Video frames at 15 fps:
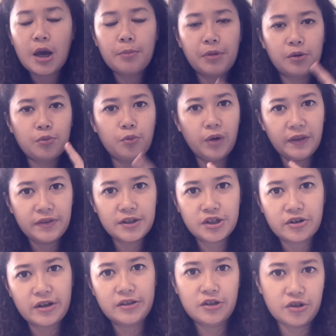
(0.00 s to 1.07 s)
But with the
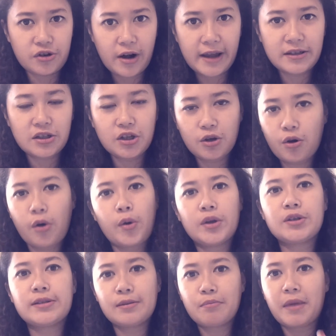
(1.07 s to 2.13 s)
sentence stress, you're
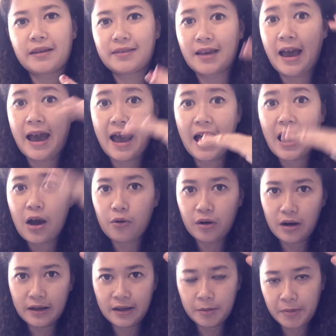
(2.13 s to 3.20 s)
going to make the how a
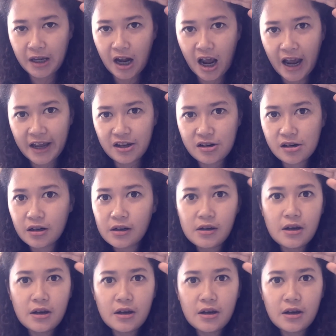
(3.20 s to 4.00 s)
little bit higher,